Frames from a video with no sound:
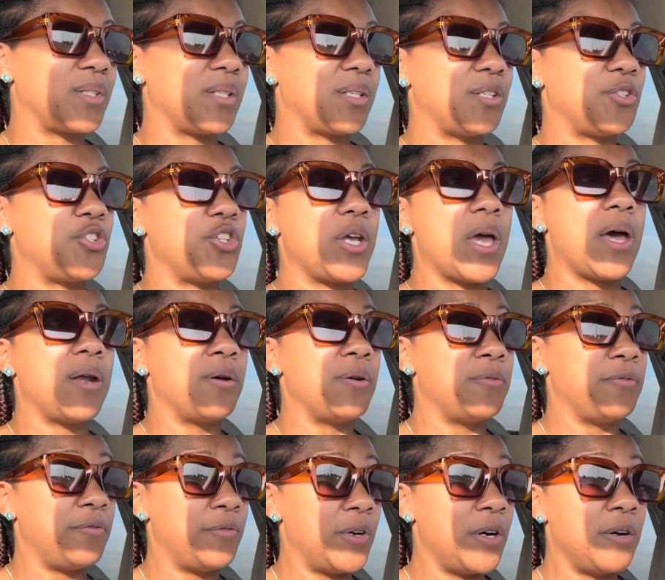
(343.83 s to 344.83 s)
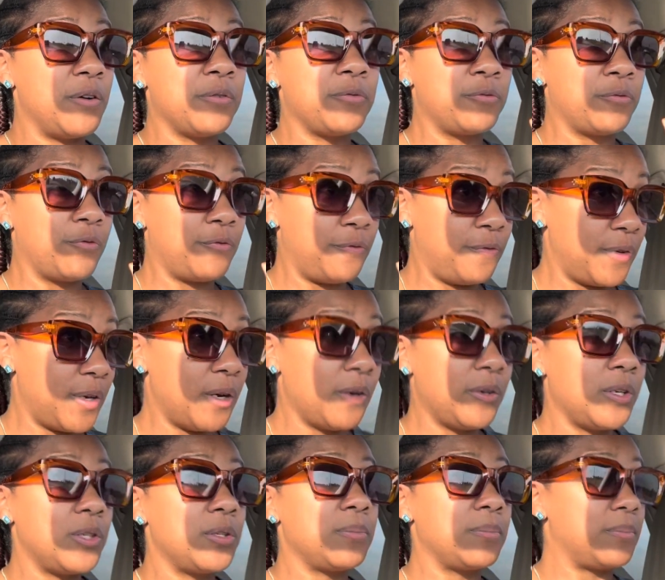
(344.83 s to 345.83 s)
She had a
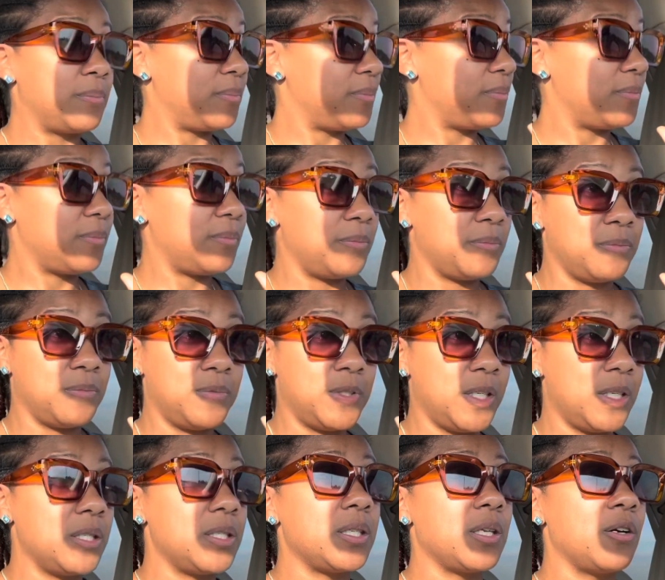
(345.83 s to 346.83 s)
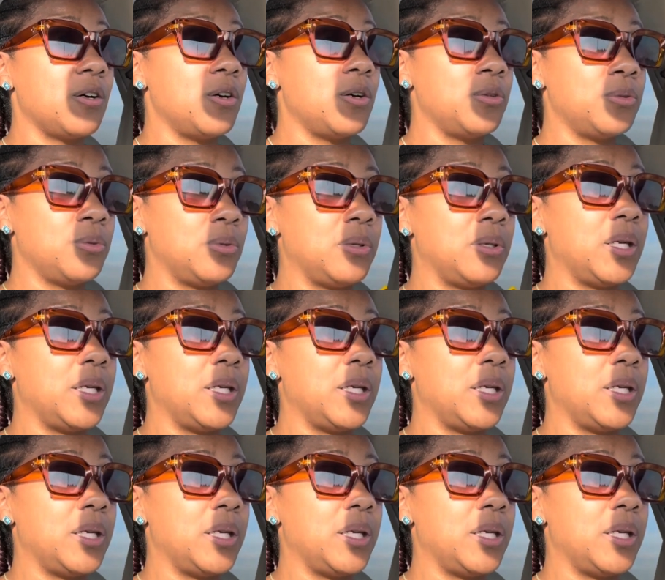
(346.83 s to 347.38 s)
very detailed